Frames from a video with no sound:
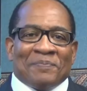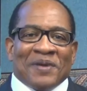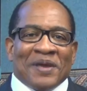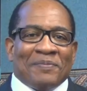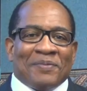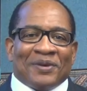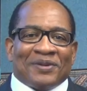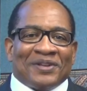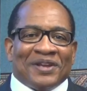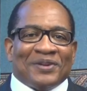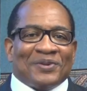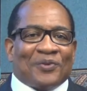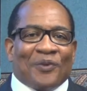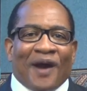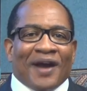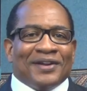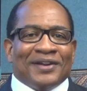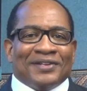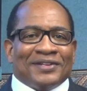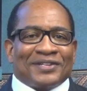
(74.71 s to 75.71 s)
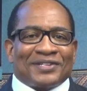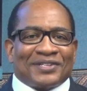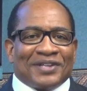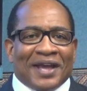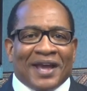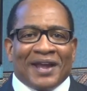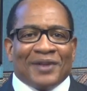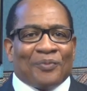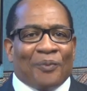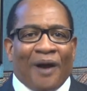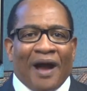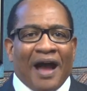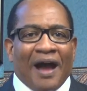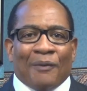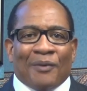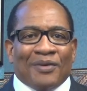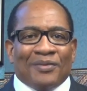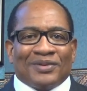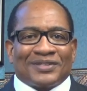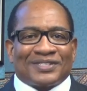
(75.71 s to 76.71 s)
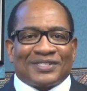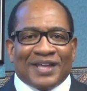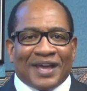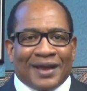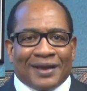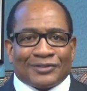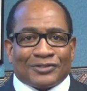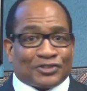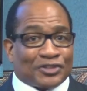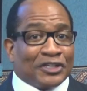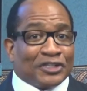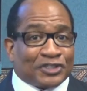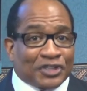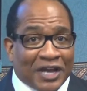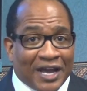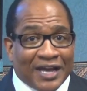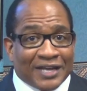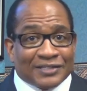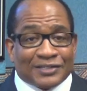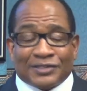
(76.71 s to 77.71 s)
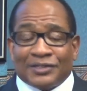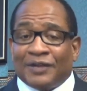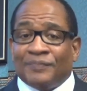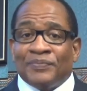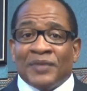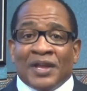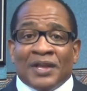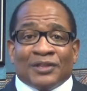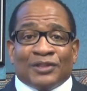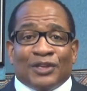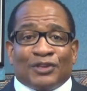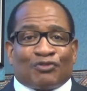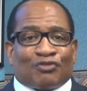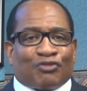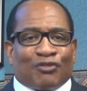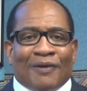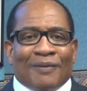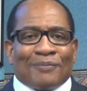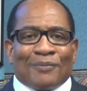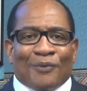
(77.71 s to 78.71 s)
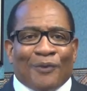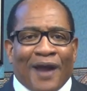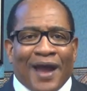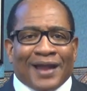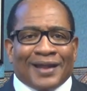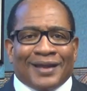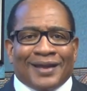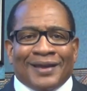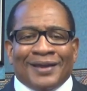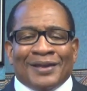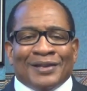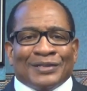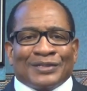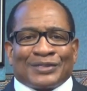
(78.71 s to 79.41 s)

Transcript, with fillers: people didn't quite understand why we was there, such as the, the Trump rally.